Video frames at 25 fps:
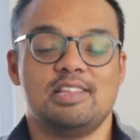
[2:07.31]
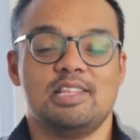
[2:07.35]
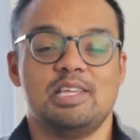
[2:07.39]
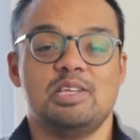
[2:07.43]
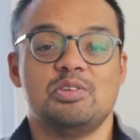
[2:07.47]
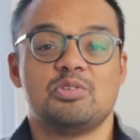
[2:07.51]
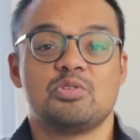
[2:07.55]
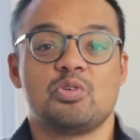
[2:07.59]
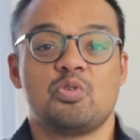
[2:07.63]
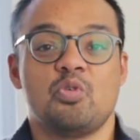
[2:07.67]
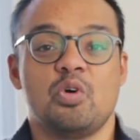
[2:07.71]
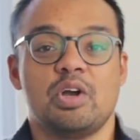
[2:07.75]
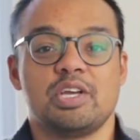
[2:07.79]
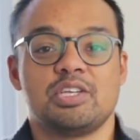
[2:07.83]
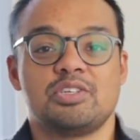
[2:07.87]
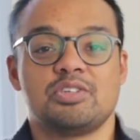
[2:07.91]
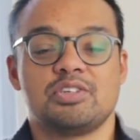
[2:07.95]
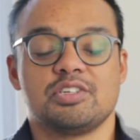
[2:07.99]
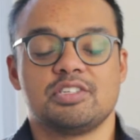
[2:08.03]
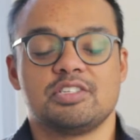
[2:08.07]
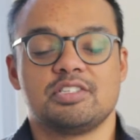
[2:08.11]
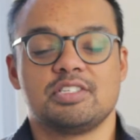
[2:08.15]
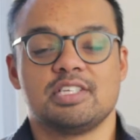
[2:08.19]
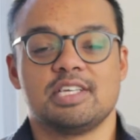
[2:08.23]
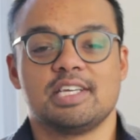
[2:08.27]
These are
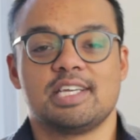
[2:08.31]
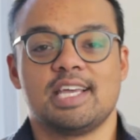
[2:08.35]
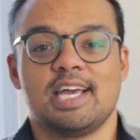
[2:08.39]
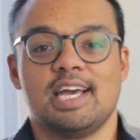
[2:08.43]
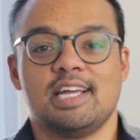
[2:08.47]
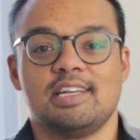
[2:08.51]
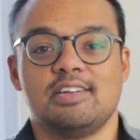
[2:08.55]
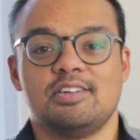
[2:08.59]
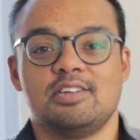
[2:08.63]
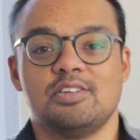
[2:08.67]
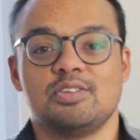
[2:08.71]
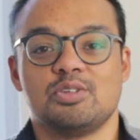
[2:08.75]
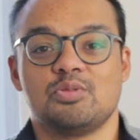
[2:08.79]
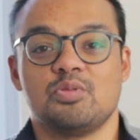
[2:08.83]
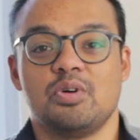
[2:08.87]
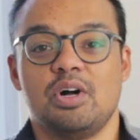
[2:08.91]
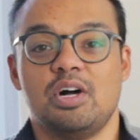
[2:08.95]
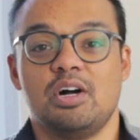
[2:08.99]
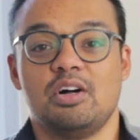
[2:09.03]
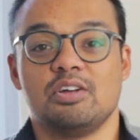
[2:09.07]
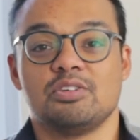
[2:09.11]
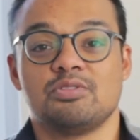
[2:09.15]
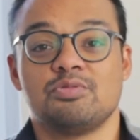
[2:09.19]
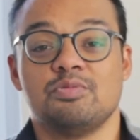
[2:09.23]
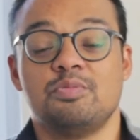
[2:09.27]
questions that candidates were
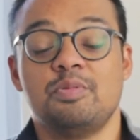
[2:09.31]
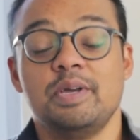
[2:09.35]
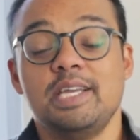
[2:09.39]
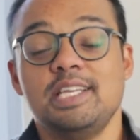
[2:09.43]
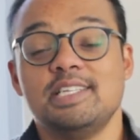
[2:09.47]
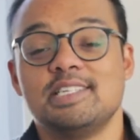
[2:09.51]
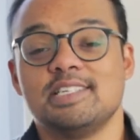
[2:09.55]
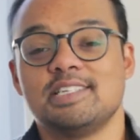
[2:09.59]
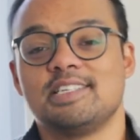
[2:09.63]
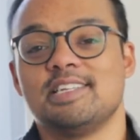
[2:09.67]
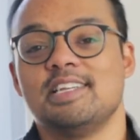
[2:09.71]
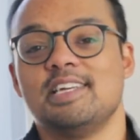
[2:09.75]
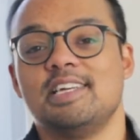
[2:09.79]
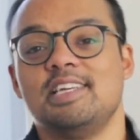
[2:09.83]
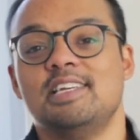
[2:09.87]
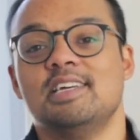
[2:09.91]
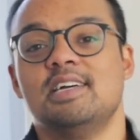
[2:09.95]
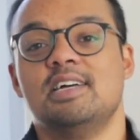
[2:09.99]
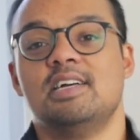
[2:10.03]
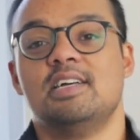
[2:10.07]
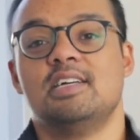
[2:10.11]
asked repeatedly,